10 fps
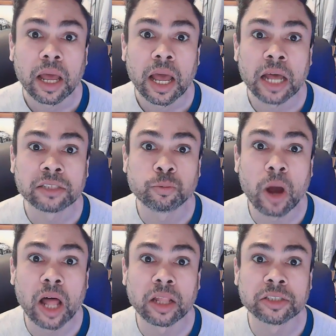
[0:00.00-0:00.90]
as
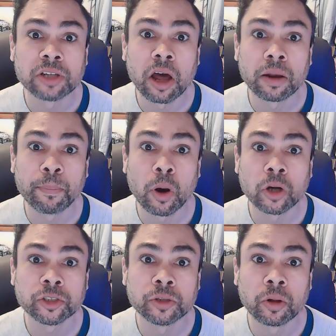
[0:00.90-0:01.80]
well as on a
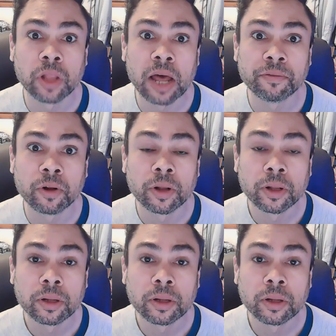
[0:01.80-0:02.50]
personal level.